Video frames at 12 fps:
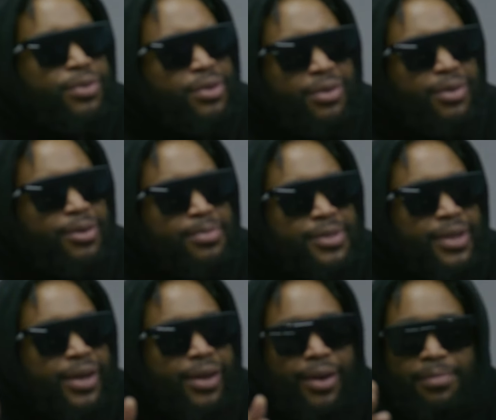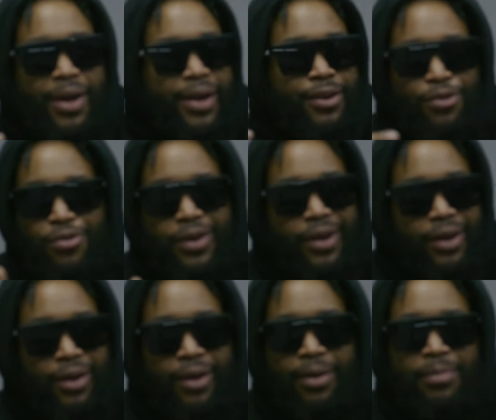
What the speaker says: You know what I'm saying? I'm not doing none of that.